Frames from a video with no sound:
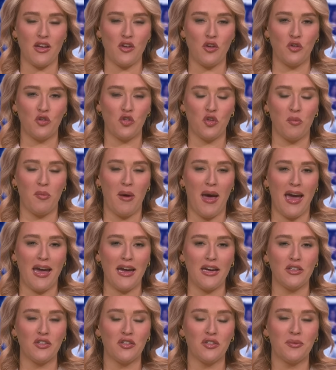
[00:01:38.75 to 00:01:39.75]
YouTube
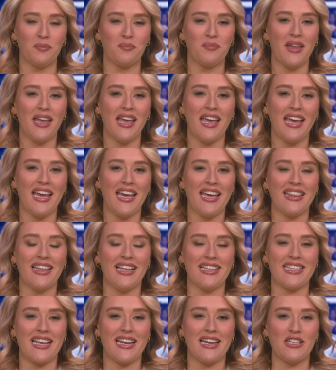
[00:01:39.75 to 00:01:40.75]
page.
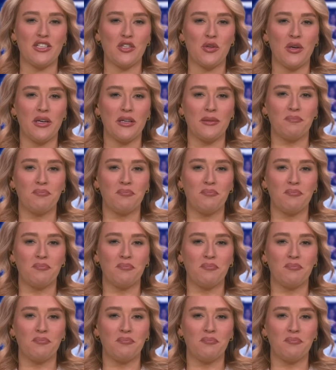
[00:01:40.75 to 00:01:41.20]
Let's get into it.